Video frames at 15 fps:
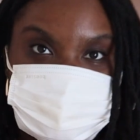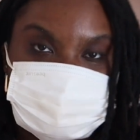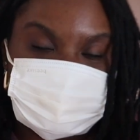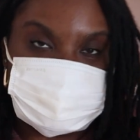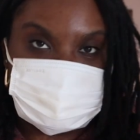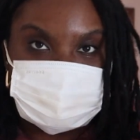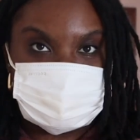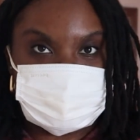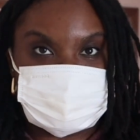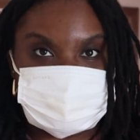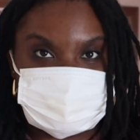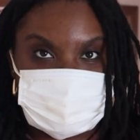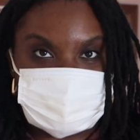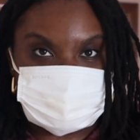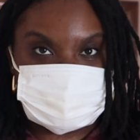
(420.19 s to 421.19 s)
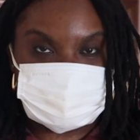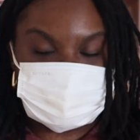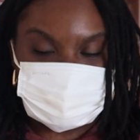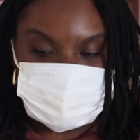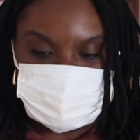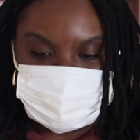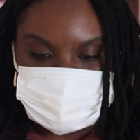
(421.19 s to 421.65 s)
just breaking it down to
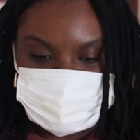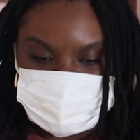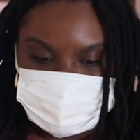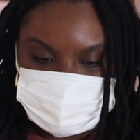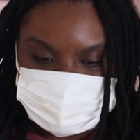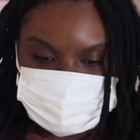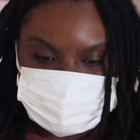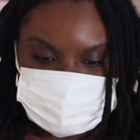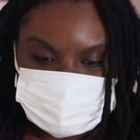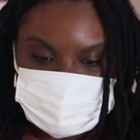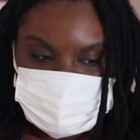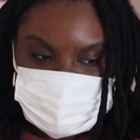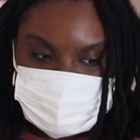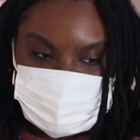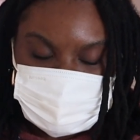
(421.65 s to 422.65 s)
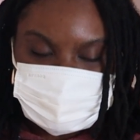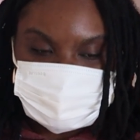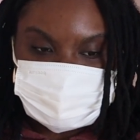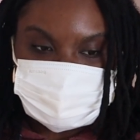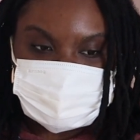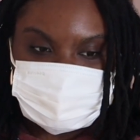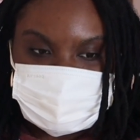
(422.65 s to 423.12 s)
the bare bones. And
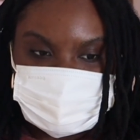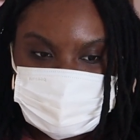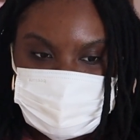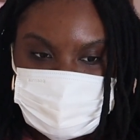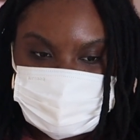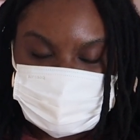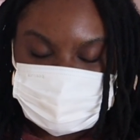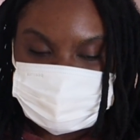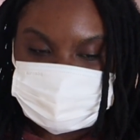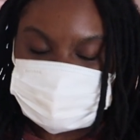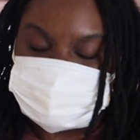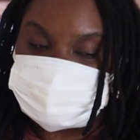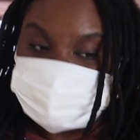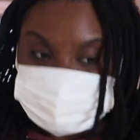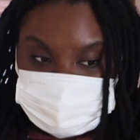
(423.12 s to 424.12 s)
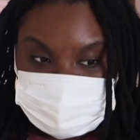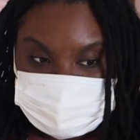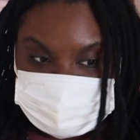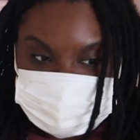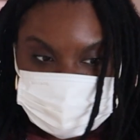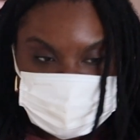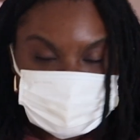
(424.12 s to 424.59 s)
I'm really liking how it looks, especially
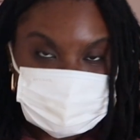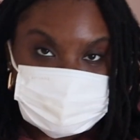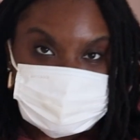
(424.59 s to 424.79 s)
in the dining